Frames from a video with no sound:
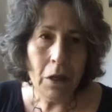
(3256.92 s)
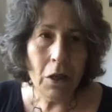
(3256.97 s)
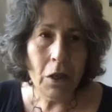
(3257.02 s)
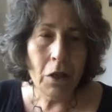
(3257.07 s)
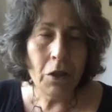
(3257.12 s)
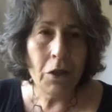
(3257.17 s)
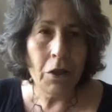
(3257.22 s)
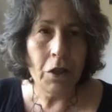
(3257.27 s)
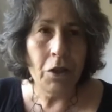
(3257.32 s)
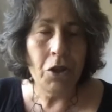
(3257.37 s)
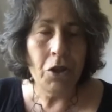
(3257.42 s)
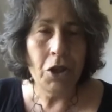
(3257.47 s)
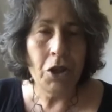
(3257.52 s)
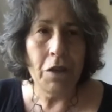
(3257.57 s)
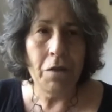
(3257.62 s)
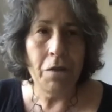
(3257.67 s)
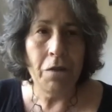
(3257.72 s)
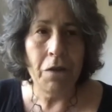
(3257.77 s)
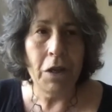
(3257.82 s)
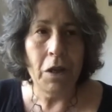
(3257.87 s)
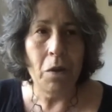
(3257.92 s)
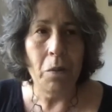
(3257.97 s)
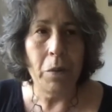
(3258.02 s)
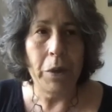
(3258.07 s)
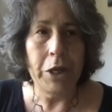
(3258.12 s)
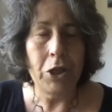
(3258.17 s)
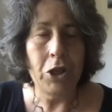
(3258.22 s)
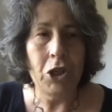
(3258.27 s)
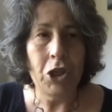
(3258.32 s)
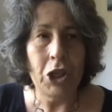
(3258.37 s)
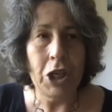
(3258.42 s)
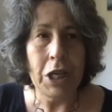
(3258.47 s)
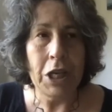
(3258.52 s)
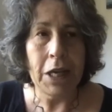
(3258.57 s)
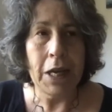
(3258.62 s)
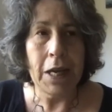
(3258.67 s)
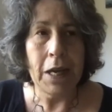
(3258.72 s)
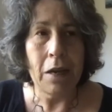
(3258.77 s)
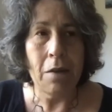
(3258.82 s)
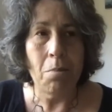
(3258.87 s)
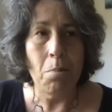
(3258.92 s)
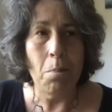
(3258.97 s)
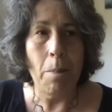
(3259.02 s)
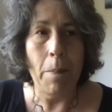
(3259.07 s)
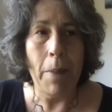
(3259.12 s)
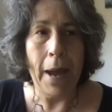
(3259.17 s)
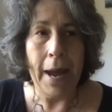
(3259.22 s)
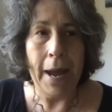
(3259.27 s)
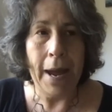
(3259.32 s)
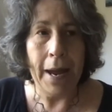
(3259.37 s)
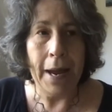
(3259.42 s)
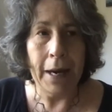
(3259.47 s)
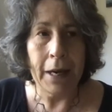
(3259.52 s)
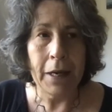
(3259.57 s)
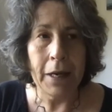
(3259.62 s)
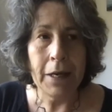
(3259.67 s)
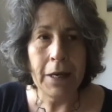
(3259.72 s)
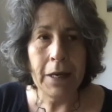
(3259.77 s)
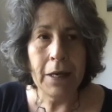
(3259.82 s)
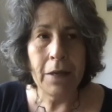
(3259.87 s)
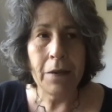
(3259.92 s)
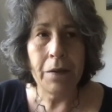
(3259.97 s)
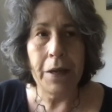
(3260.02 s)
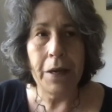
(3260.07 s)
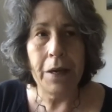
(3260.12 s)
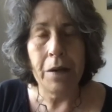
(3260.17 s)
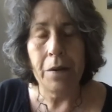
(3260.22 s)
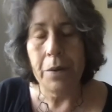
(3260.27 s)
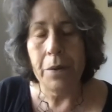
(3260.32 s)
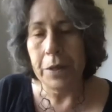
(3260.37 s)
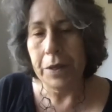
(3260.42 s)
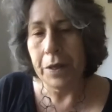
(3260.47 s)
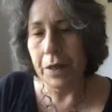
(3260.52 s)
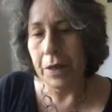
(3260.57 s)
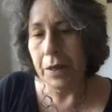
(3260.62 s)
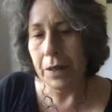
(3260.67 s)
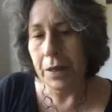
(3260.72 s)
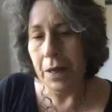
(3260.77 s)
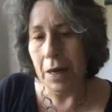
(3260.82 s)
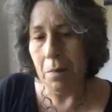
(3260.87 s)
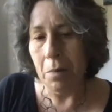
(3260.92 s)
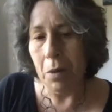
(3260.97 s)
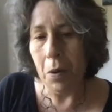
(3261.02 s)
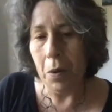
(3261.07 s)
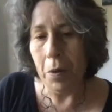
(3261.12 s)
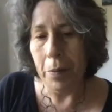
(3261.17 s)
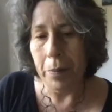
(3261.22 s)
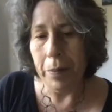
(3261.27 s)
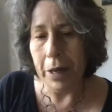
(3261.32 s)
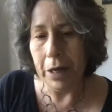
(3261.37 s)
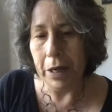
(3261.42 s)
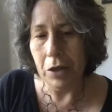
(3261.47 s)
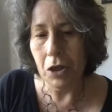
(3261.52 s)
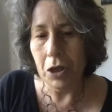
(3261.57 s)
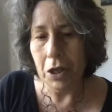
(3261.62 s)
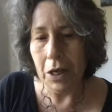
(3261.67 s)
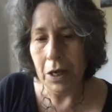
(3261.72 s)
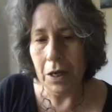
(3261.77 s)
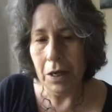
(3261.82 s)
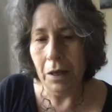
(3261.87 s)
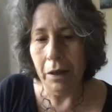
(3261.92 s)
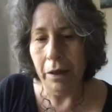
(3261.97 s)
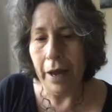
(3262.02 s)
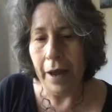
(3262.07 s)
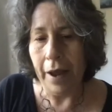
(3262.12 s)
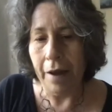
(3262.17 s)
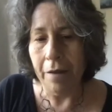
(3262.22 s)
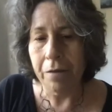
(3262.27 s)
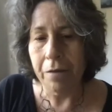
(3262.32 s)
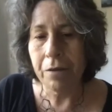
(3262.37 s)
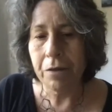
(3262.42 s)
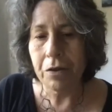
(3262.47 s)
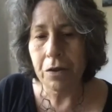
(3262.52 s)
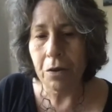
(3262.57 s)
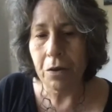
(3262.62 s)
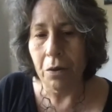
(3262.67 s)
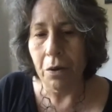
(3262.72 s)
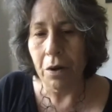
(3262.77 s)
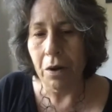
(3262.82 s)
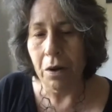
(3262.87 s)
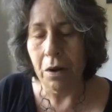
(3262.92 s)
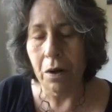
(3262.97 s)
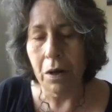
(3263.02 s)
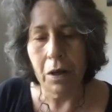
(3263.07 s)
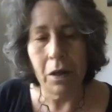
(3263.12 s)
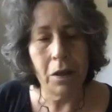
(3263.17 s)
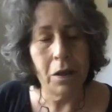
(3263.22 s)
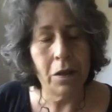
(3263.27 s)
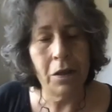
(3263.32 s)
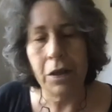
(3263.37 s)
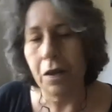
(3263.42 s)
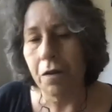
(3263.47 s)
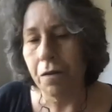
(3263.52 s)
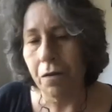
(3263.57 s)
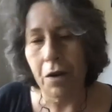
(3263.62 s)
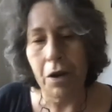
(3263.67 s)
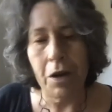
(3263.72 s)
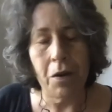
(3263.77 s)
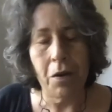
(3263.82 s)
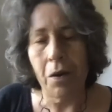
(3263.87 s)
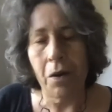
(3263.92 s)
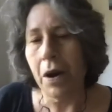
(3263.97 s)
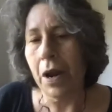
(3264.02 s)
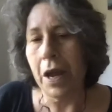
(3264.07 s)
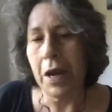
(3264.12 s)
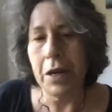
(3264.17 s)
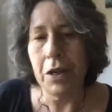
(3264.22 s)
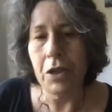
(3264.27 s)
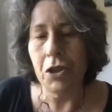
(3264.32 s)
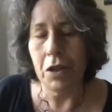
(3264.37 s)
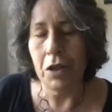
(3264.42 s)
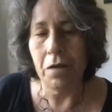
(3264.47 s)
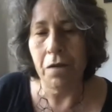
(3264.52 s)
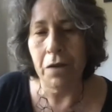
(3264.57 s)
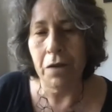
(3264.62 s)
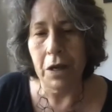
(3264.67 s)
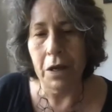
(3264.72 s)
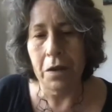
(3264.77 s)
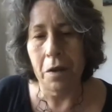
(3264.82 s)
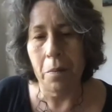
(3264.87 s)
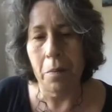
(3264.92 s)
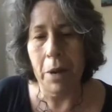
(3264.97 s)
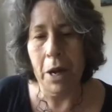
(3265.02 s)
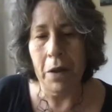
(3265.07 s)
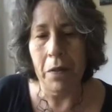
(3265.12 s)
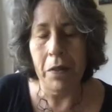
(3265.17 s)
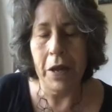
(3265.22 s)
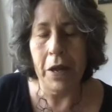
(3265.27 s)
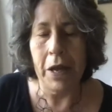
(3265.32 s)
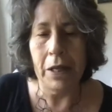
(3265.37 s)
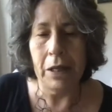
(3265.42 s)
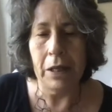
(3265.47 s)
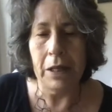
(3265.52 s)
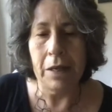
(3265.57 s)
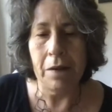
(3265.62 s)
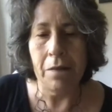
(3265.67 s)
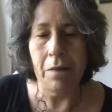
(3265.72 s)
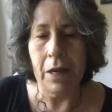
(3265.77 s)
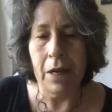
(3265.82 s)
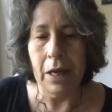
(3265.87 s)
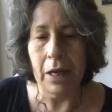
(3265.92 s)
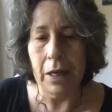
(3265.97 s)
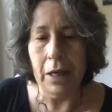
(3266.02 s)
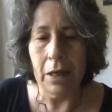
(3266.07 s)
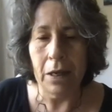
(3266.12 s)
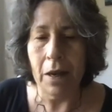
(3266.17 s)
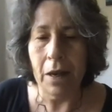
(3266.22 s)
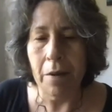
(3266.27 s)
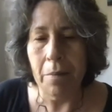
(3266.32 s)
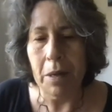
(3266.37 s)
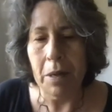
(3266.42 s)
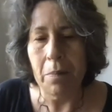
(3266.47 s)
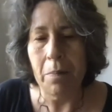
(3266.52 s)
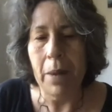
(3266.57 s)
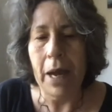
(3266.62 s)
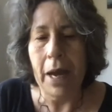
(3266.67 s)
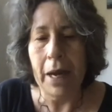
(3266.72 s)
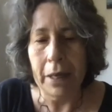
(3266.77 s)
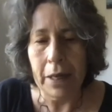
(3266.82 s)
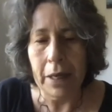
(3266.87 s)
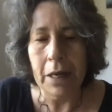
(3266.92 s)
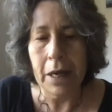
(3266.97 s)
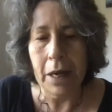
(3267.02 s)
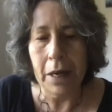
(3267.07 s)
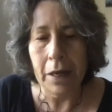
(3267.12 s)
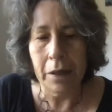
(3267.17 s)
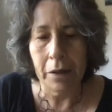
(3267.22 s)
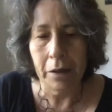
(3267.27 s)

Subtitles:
did she feel when she came back that it was the same home that she had left or different, or how did she feel about that leaving and coming back again?